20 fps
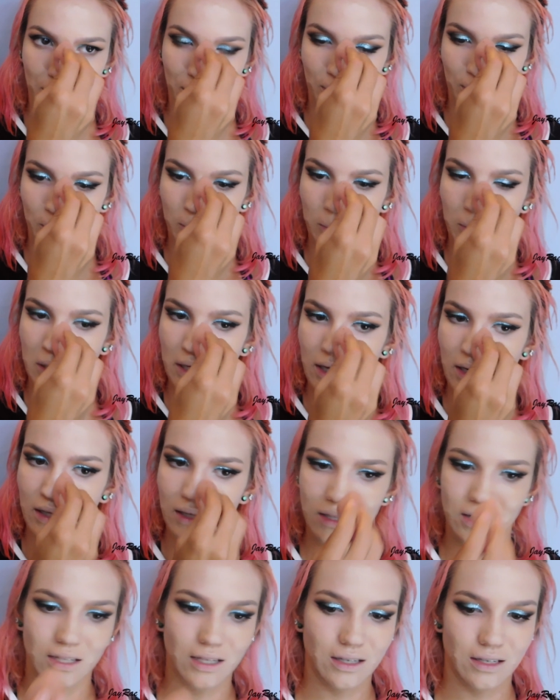Sweet.
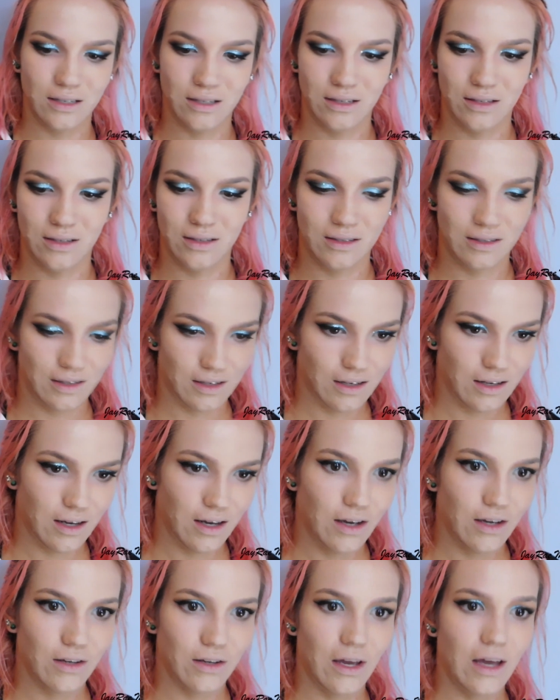
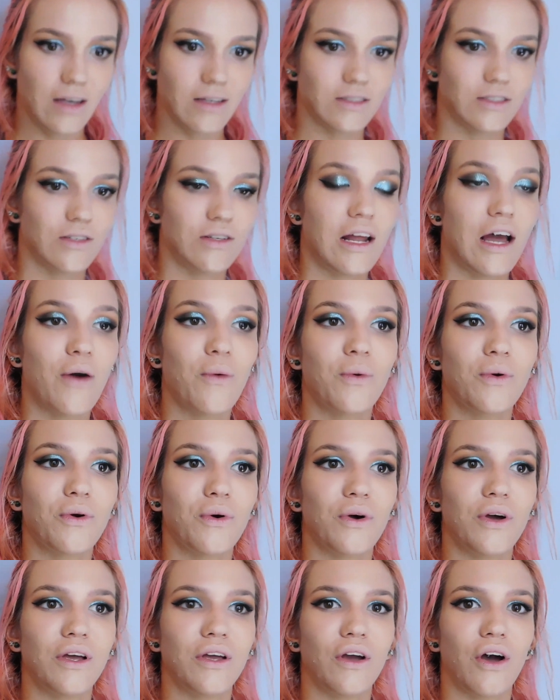Okay, so now we're
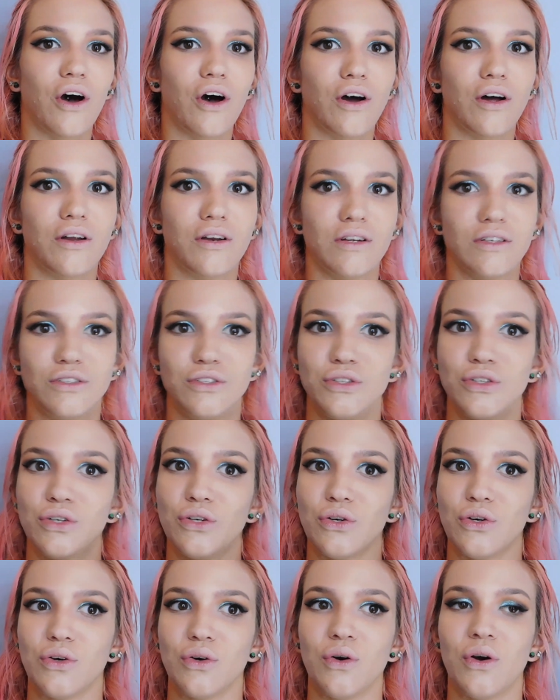going on
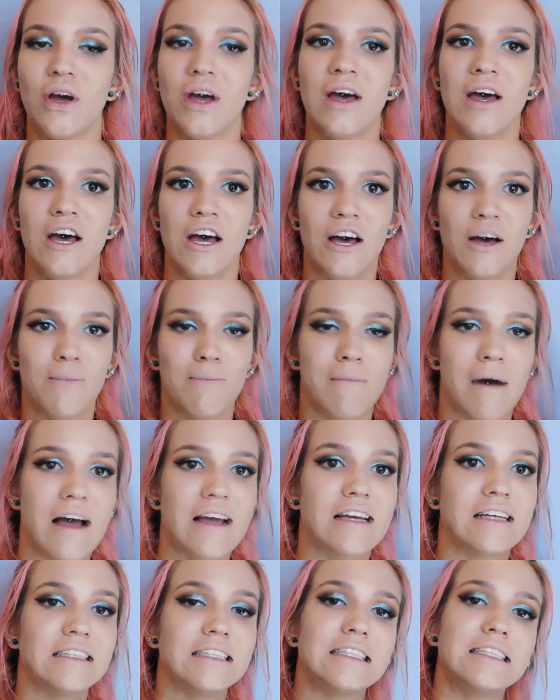to my
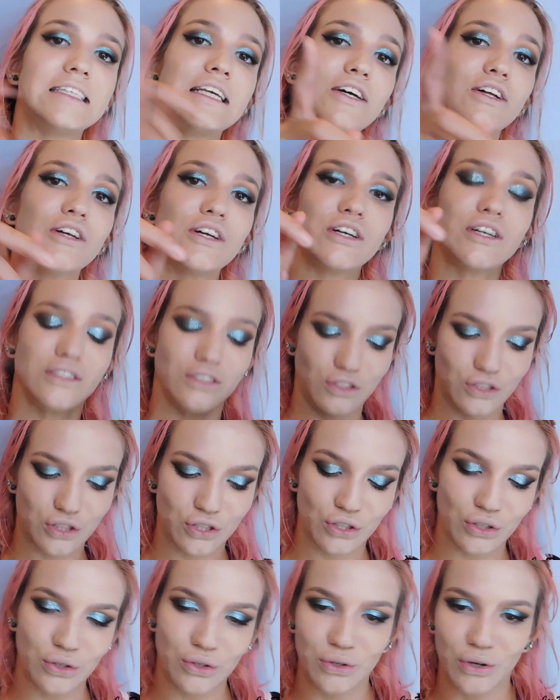concealer
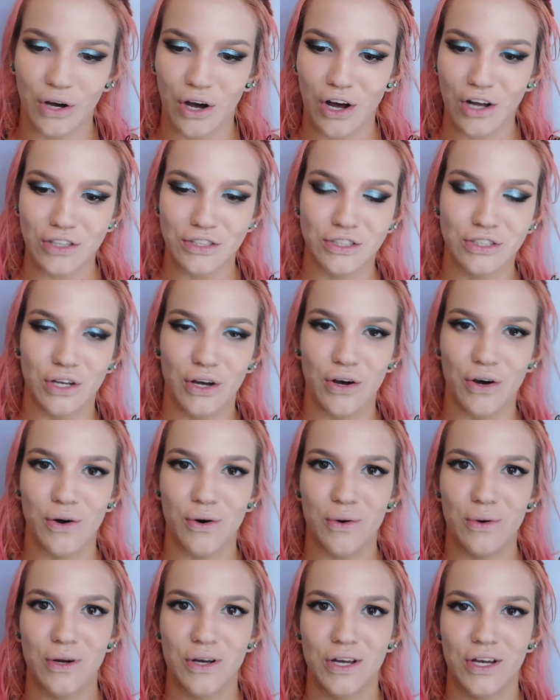to
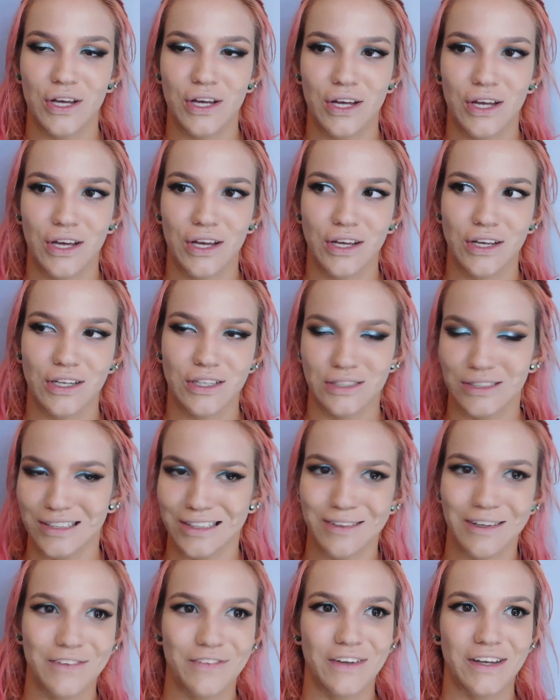also conceal
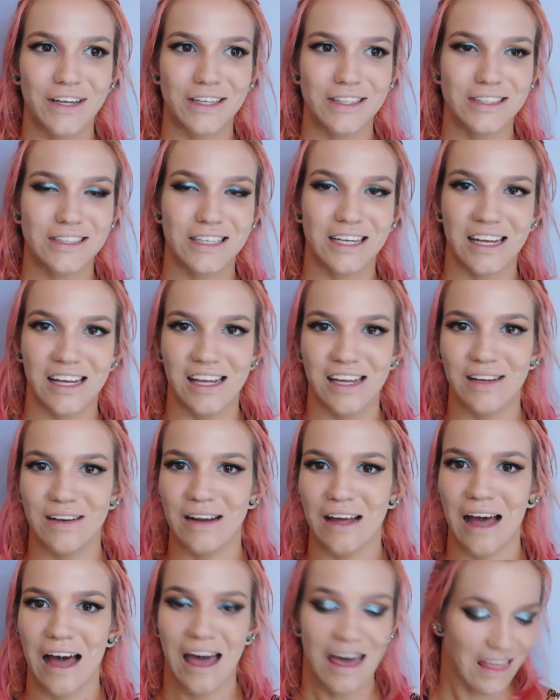my face and
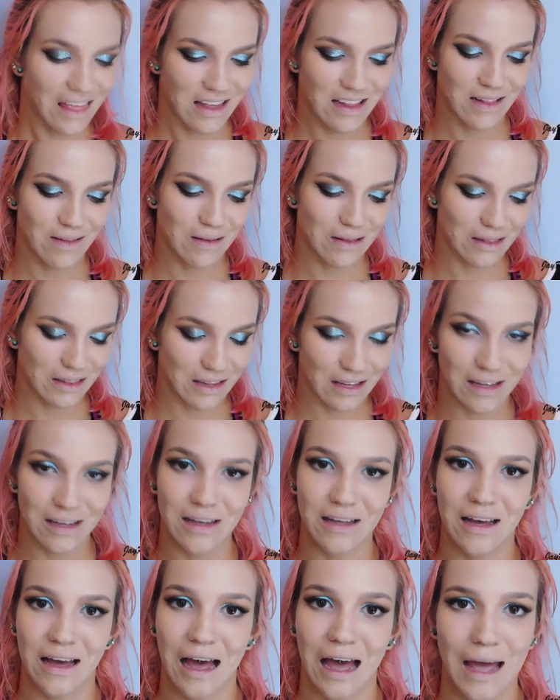highlight the
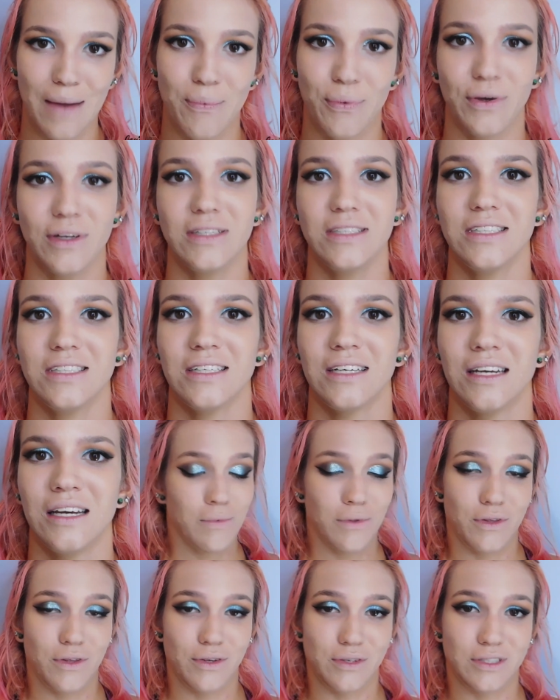high points
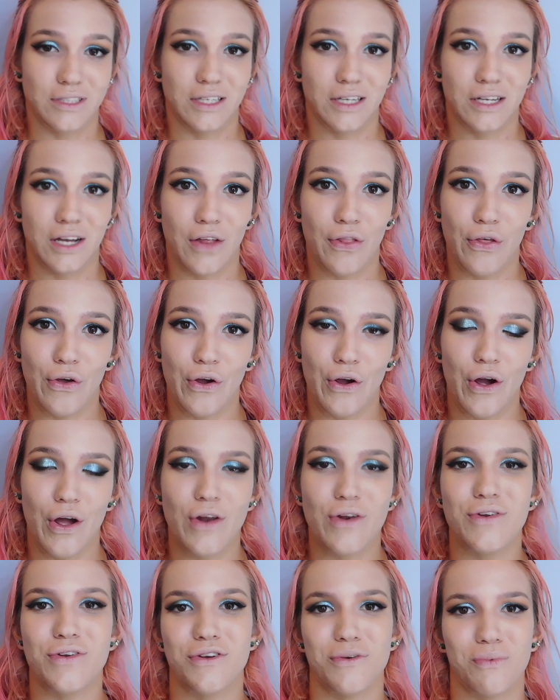using another
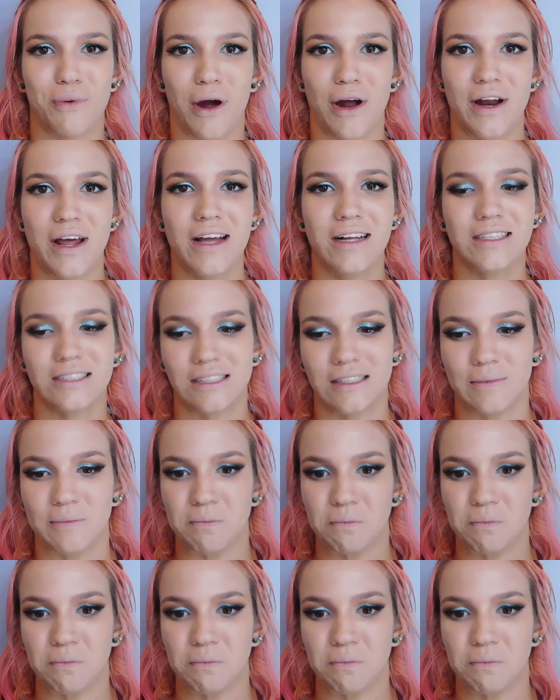new product.